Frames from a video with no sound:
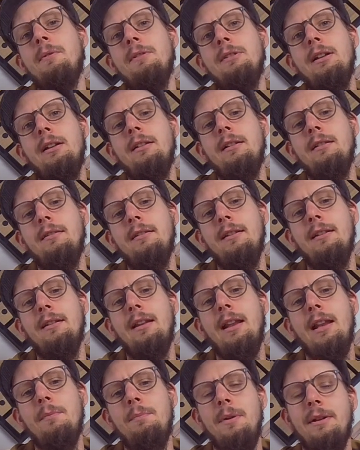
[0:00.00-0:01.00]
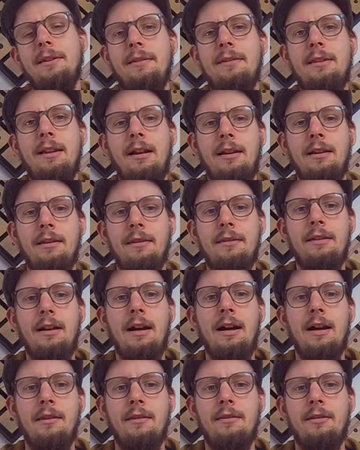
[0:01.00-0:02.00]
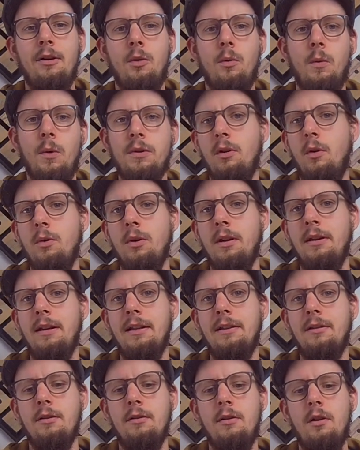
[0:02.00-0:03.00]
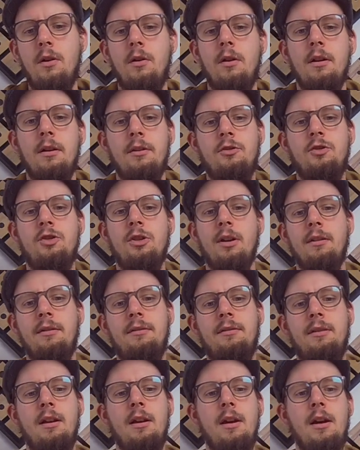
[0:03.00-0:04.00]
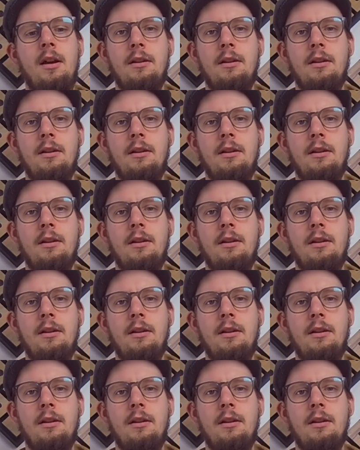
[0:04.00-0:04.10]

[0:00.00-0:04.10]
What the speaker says: that it's a little bit stuck inside, so what only need to do is just